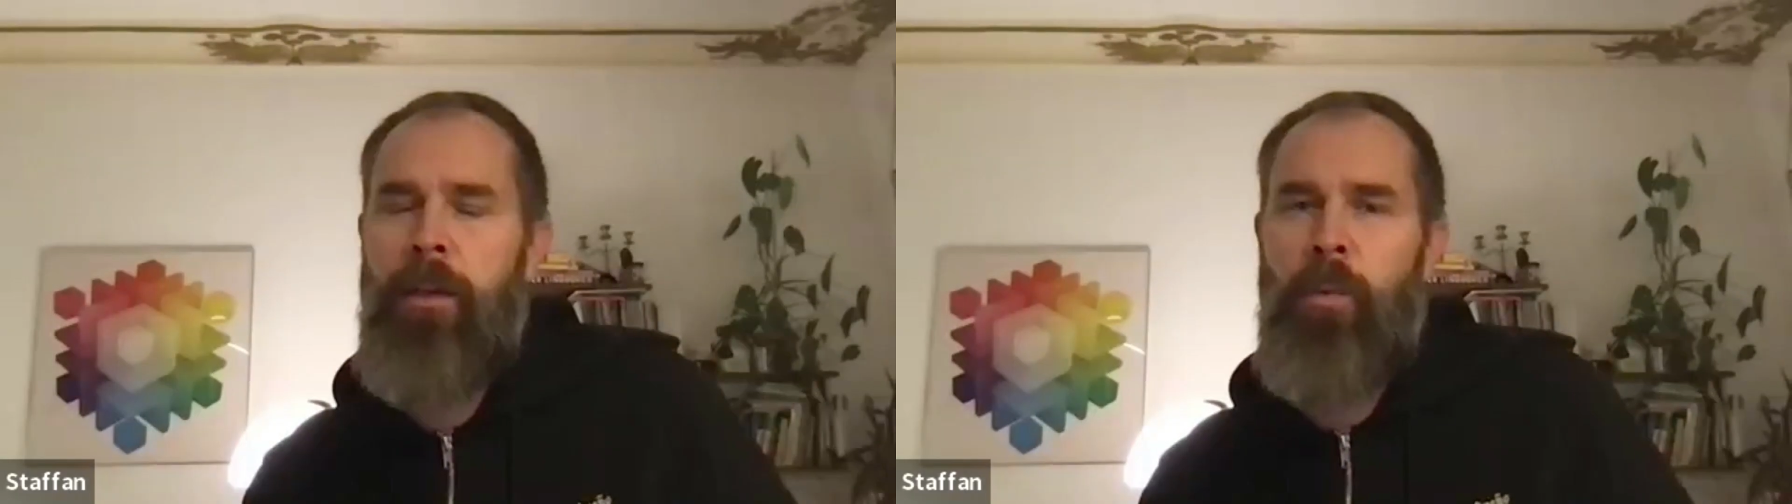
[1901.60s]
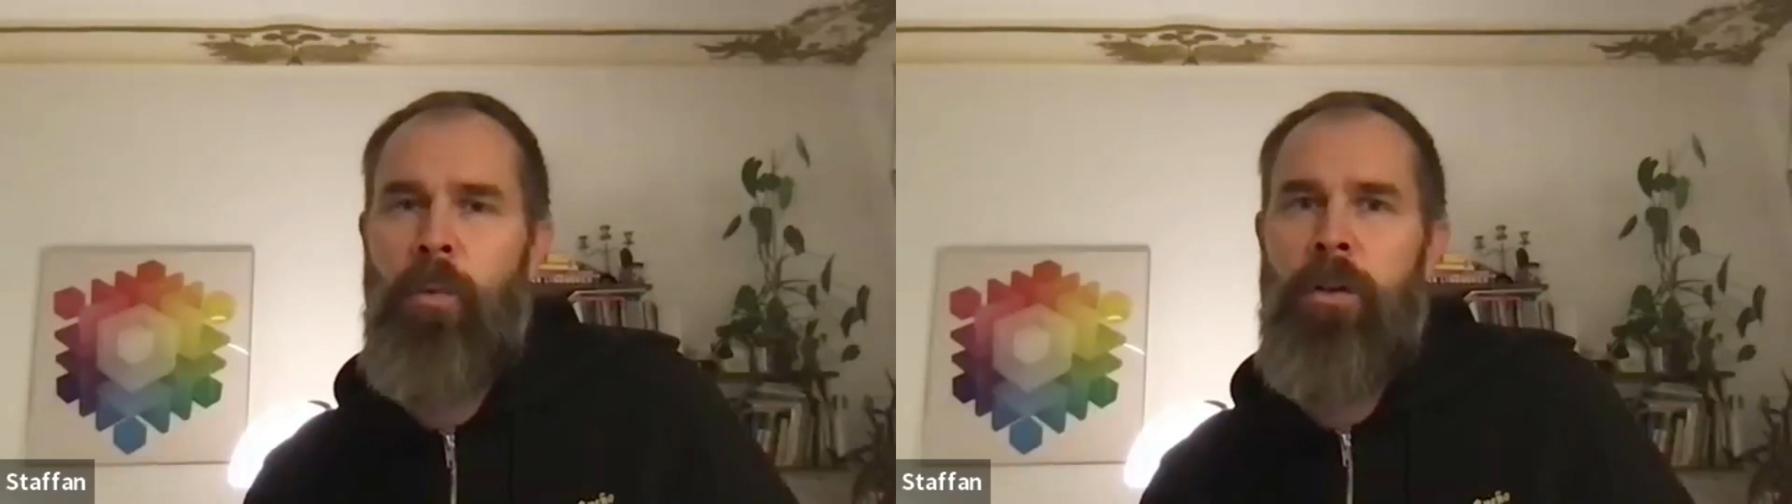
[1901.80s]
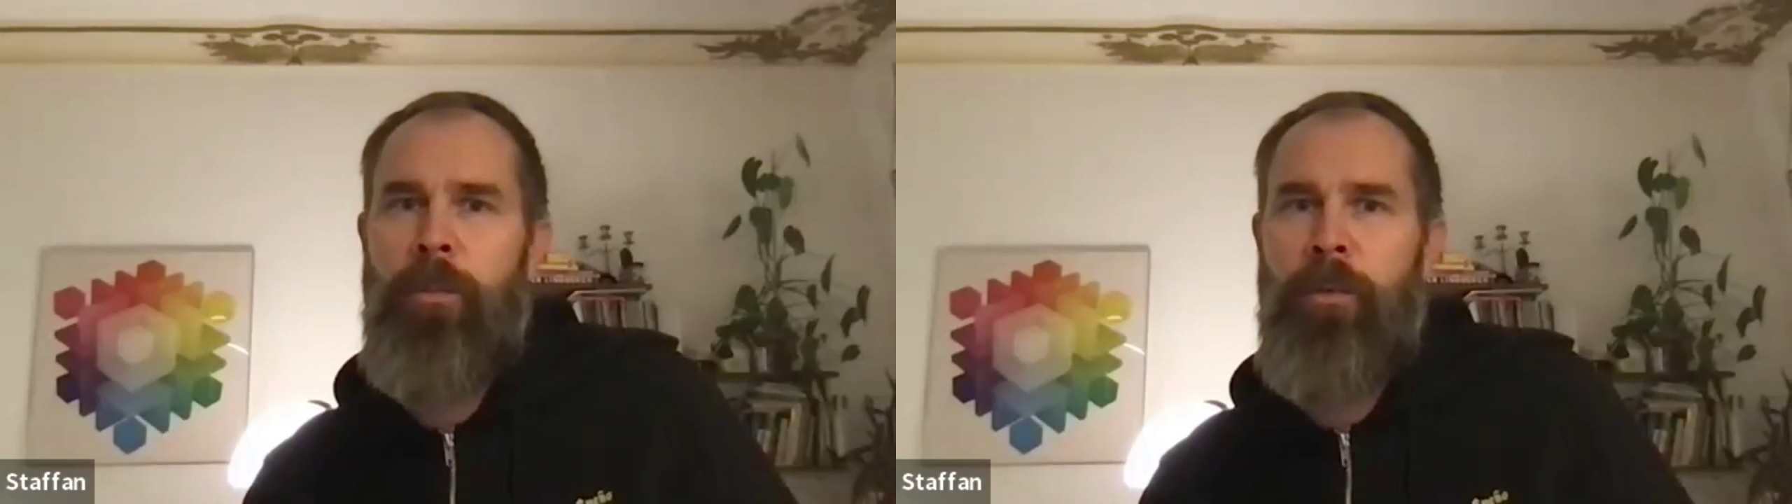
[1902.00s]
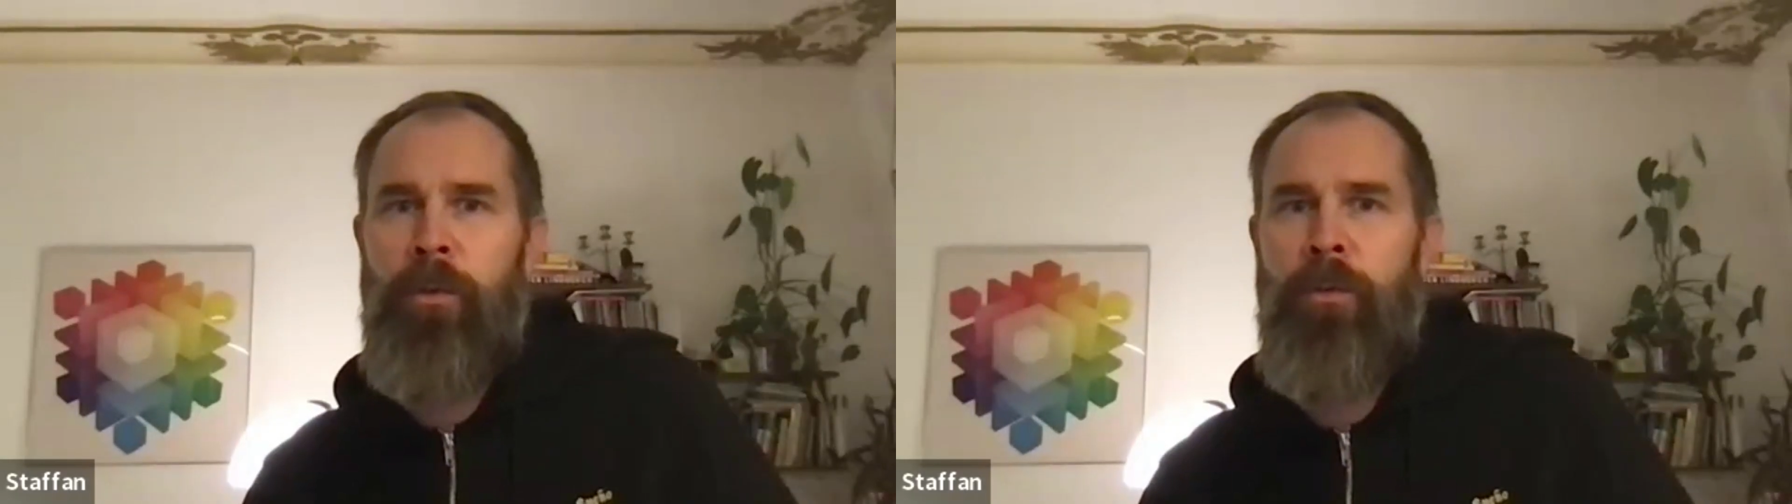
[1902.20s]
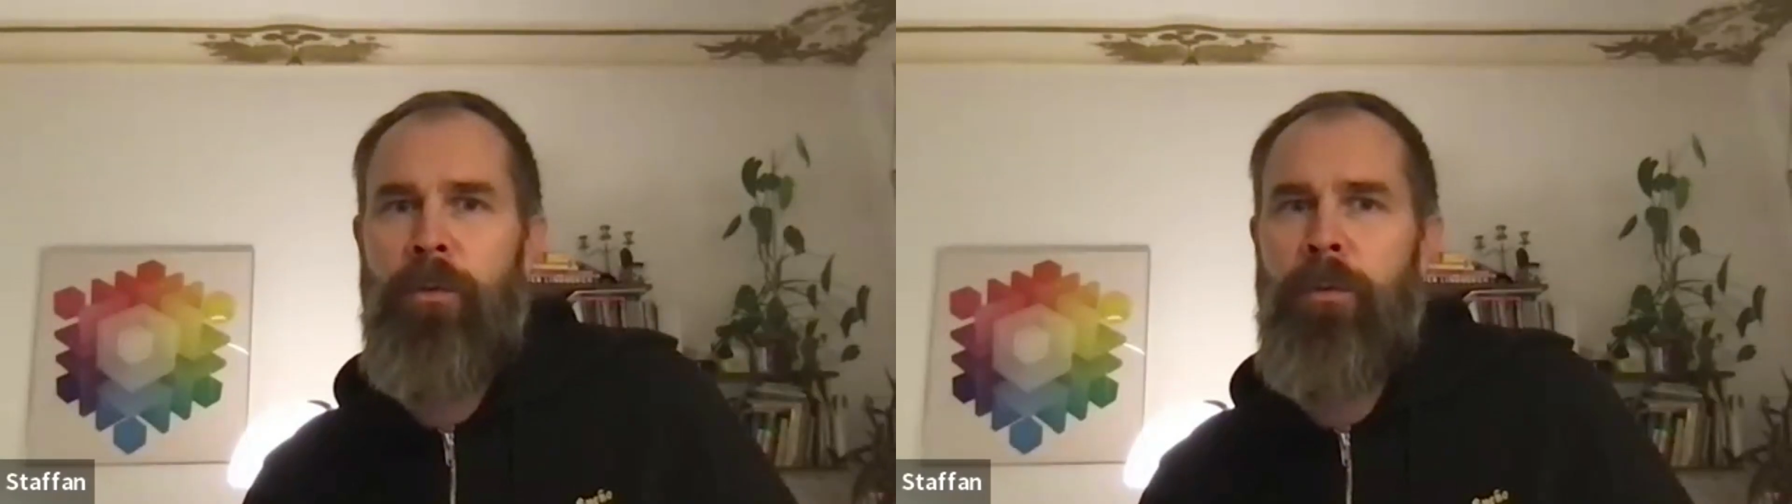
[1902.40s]
that is
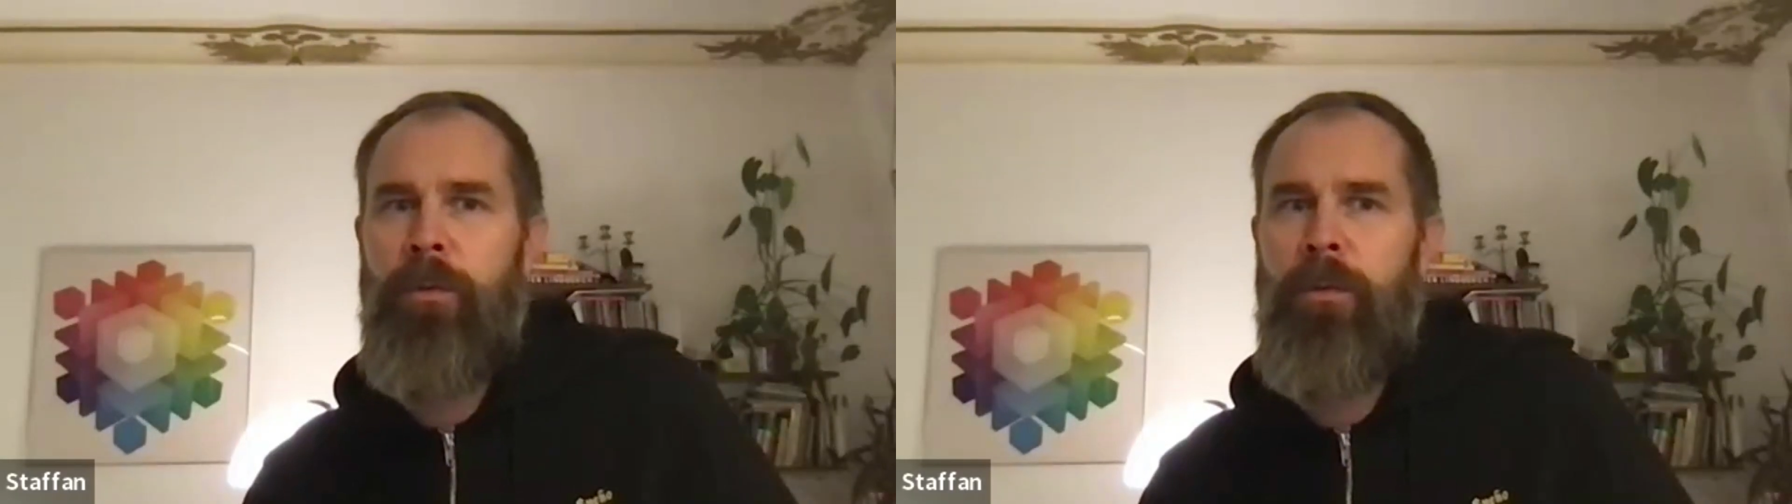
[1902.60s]
waterproof,